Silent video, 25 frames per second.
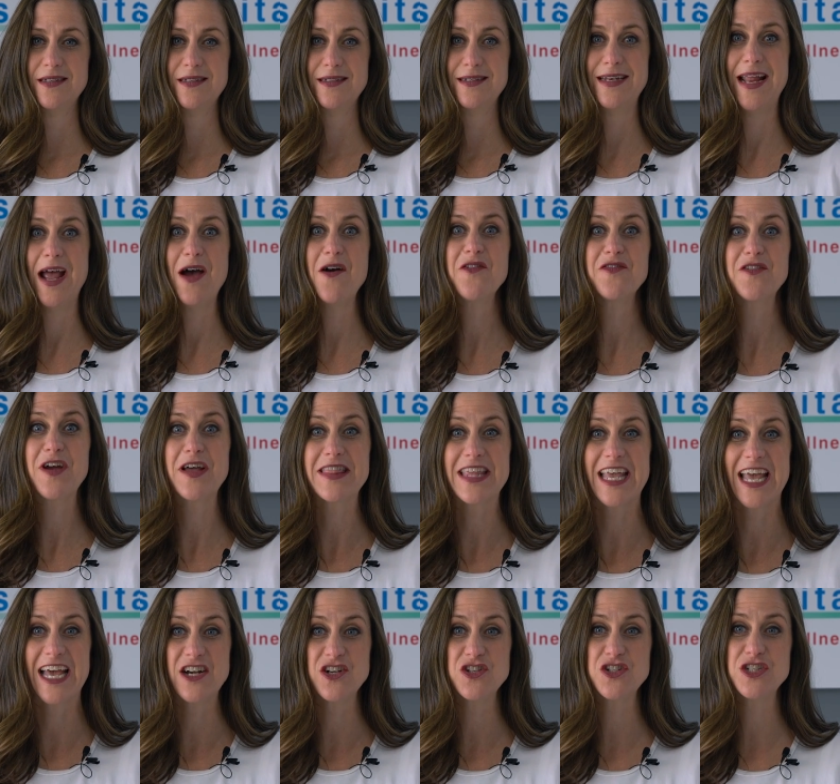Now I've got
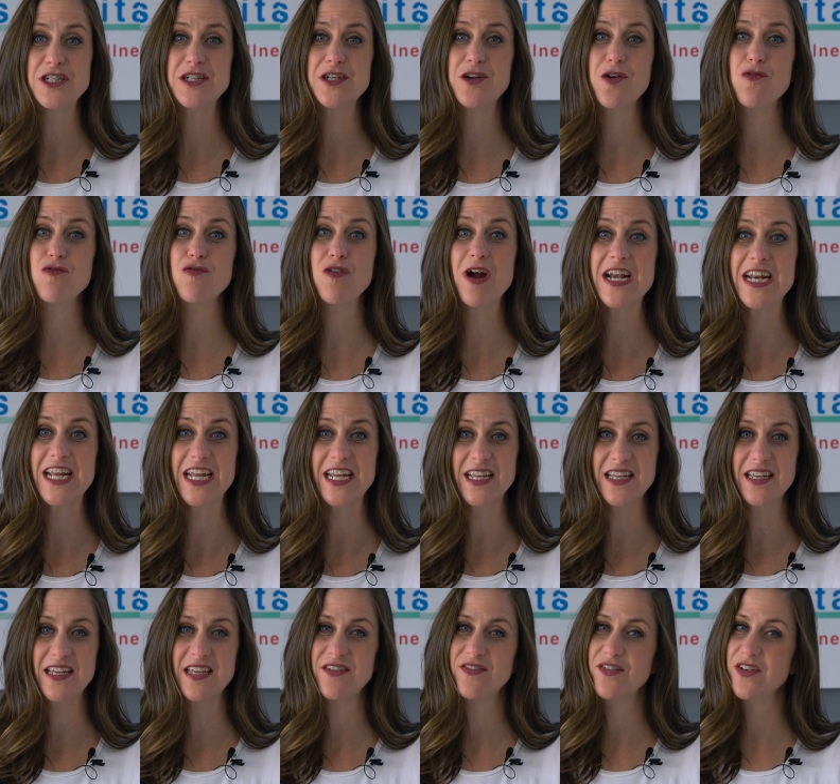the energy to go
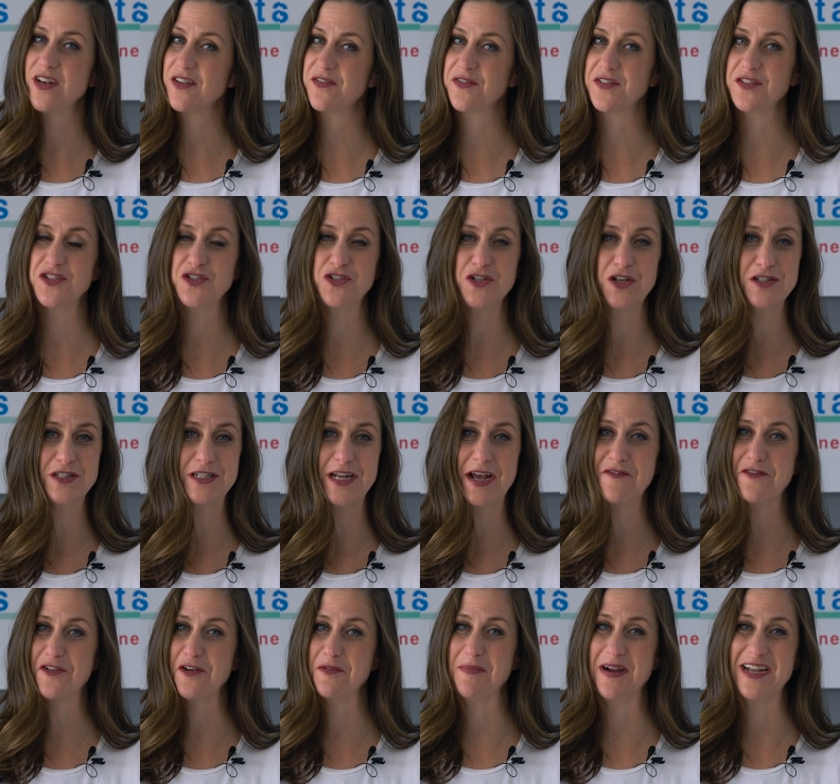running, even if it's just
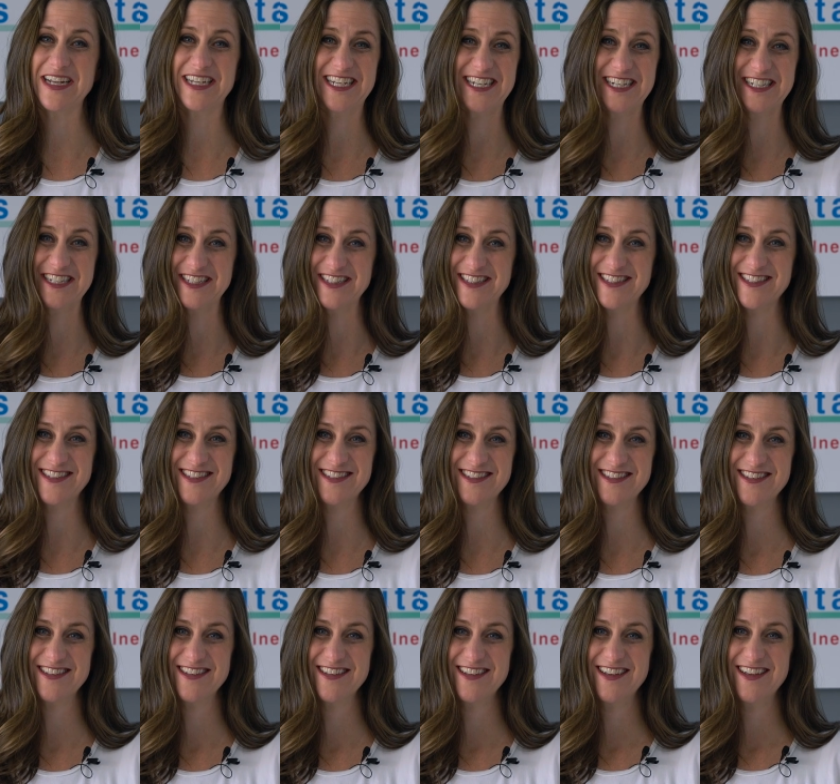after my kids.
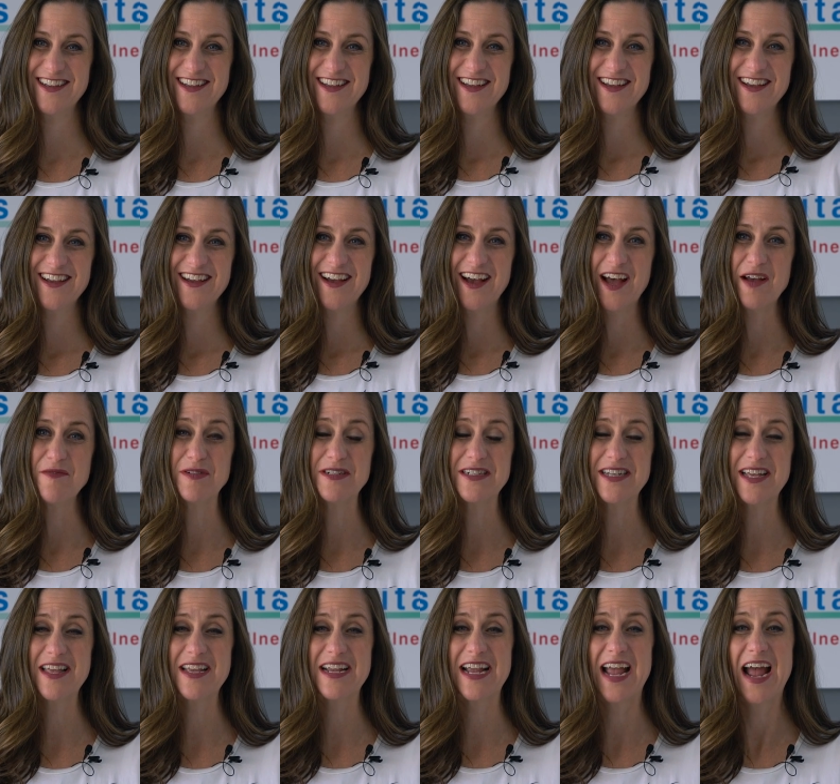I've been
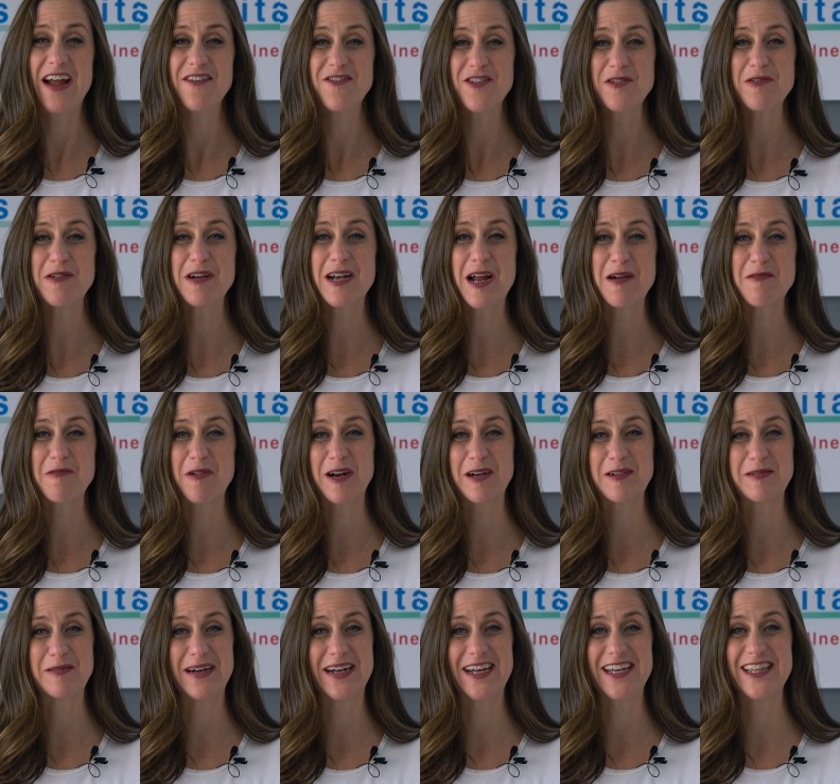telling everyone I
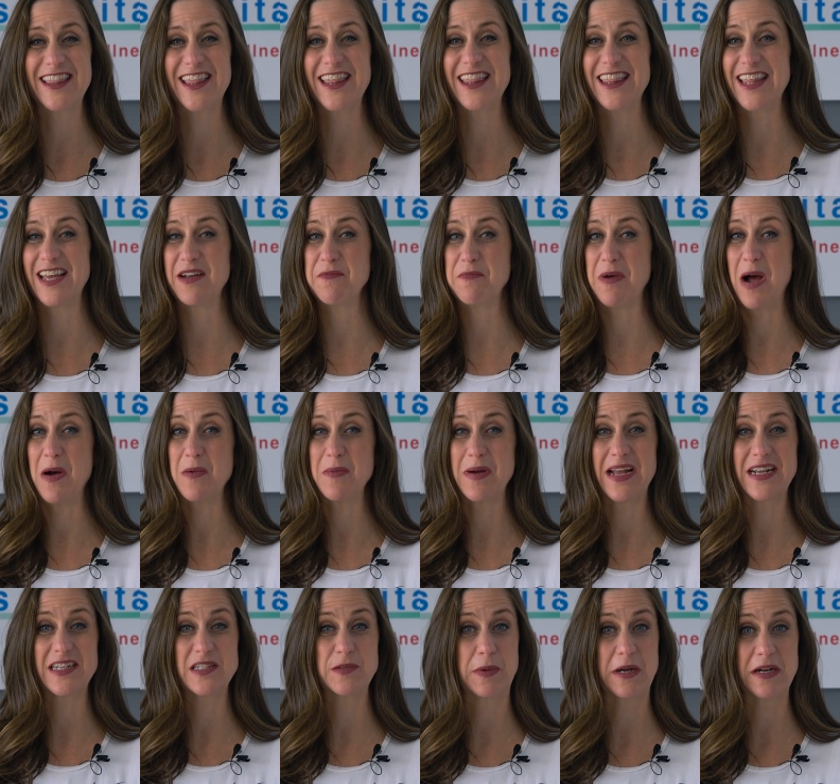work with about my
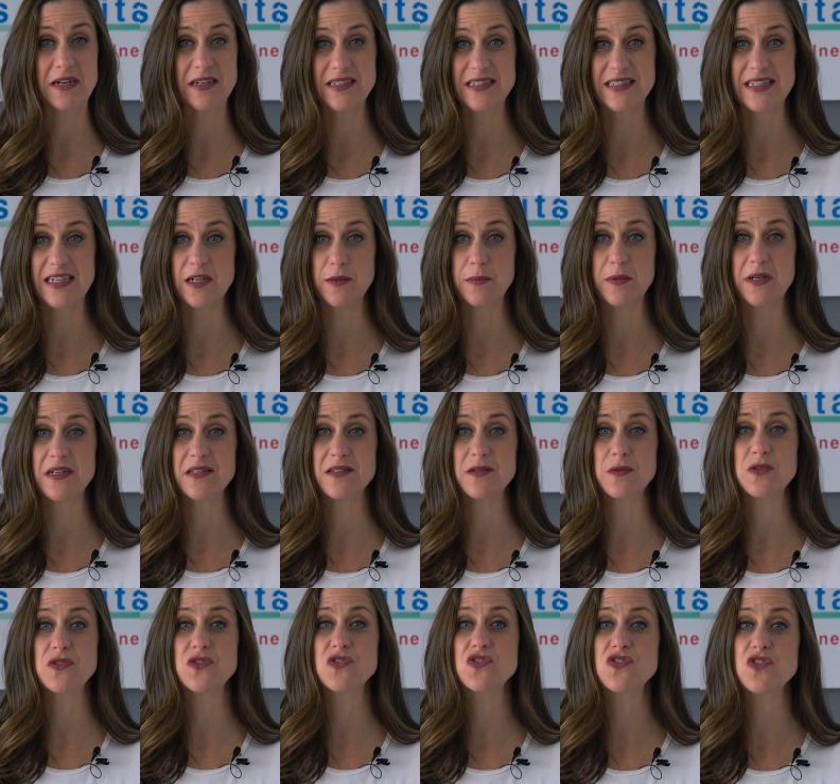experience here because it
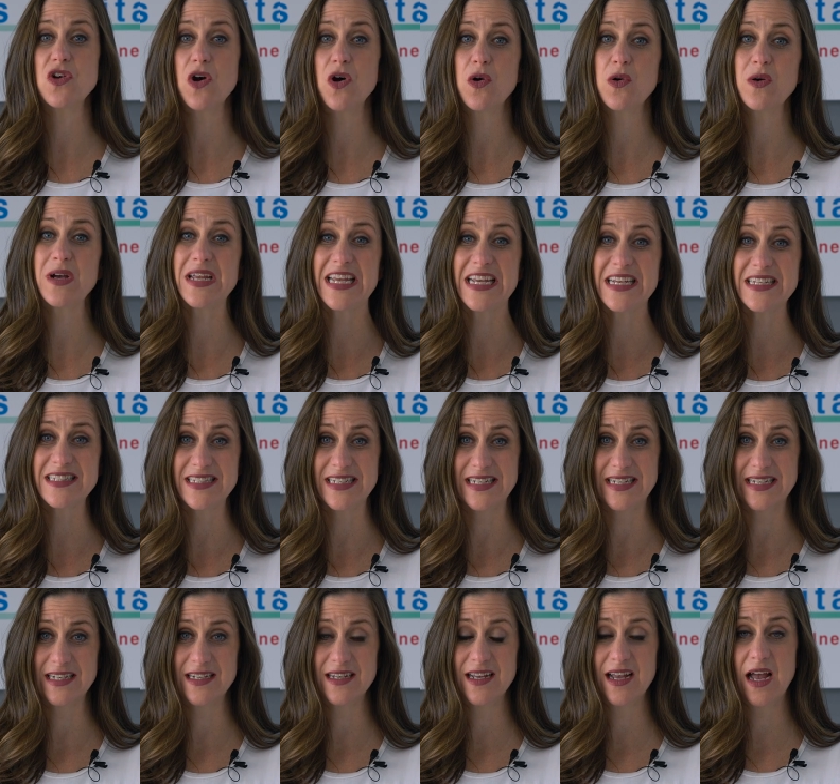was so
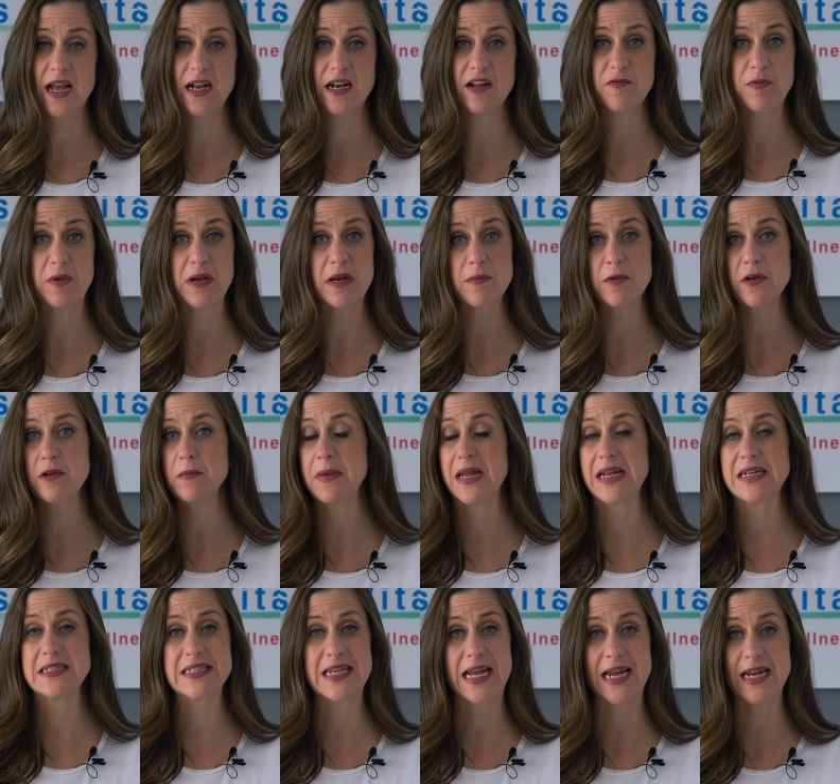easy and I've been able to
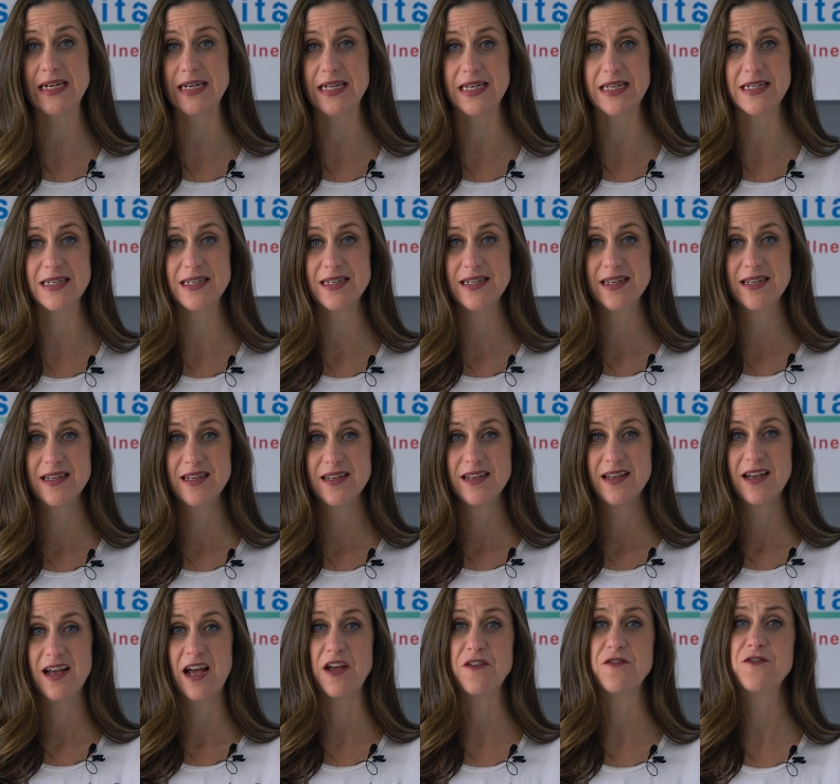maintain it.
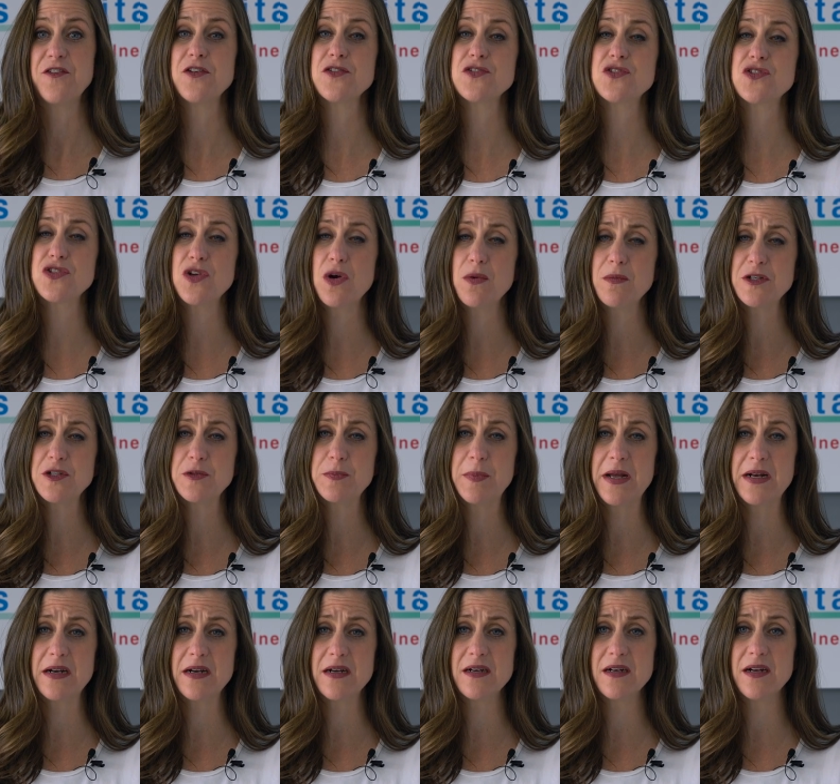I feel so much
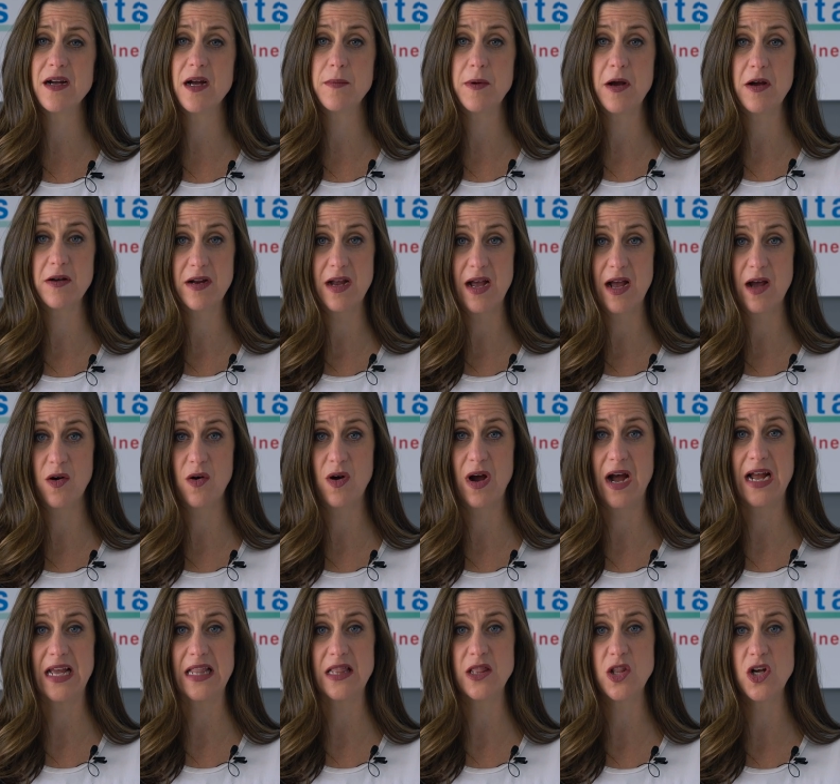better about how
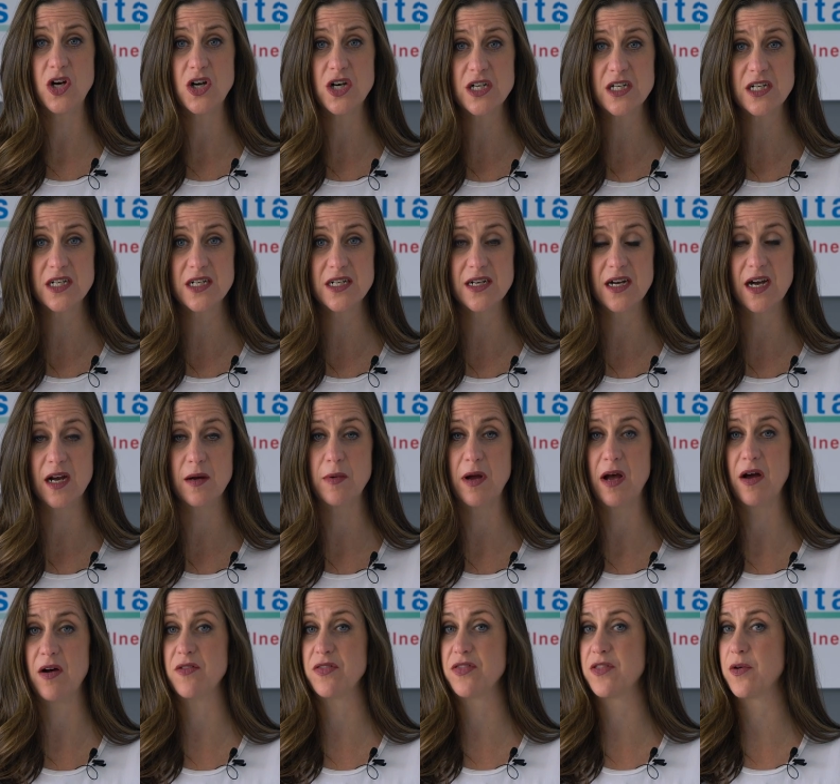I look,
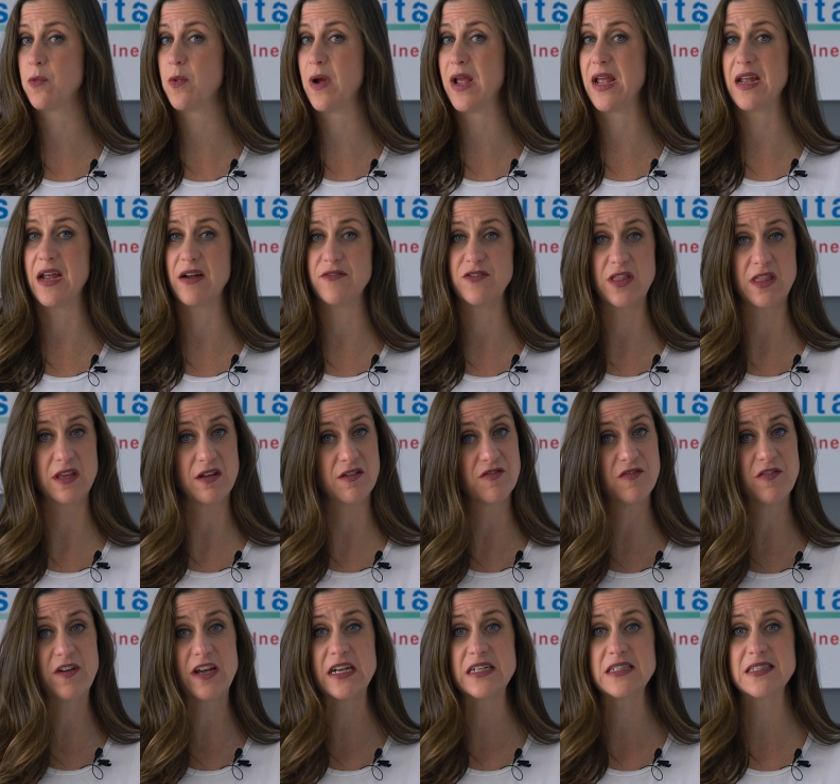about the way everything
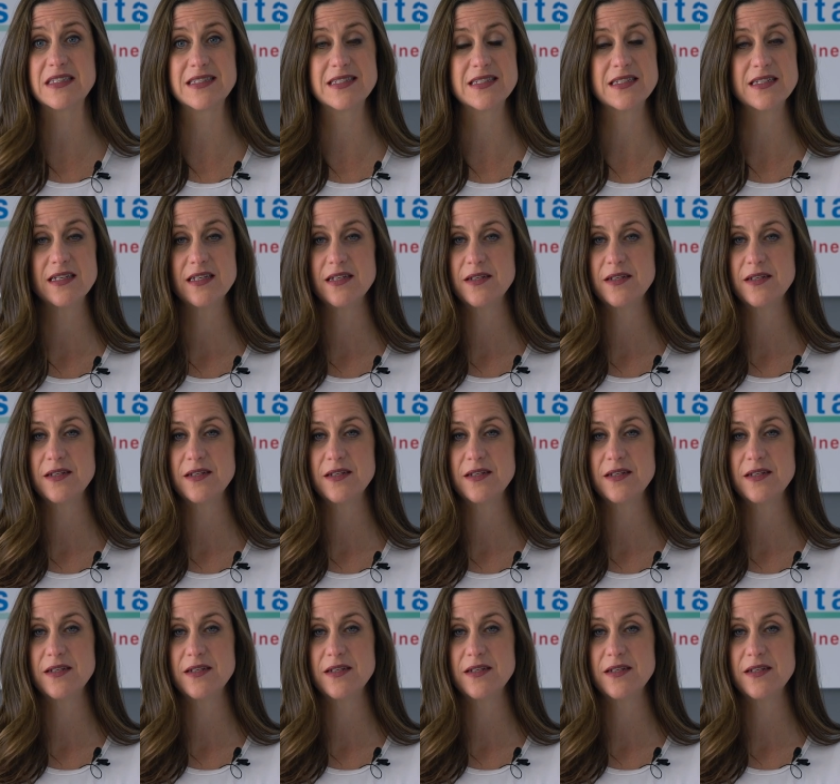fits.